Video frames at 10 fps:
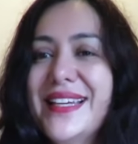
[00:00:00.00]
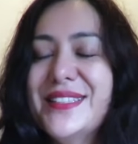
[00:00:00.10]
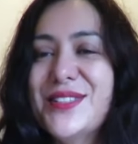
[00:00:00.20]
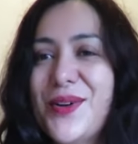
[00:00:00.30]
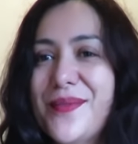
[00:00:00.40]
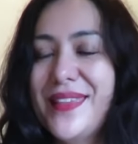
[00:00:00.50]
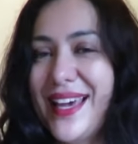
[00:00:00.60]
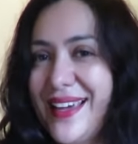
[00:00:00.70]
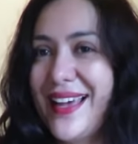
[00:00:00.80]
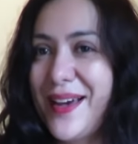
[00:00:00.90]
so
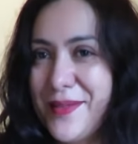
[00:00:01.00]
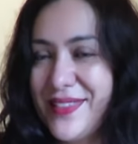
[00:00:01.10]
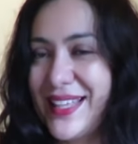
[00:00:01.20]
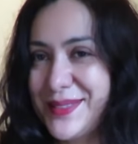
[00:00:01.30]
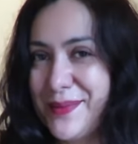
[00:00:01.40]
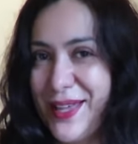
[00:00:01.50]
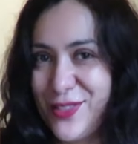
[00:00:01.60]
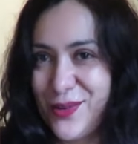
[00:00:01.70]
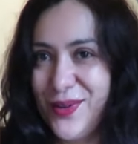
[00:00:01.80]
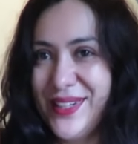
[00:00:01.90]
that uh, that's my
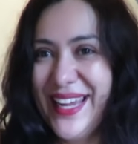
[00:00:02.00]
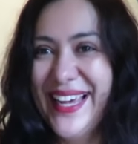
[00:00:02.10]
thought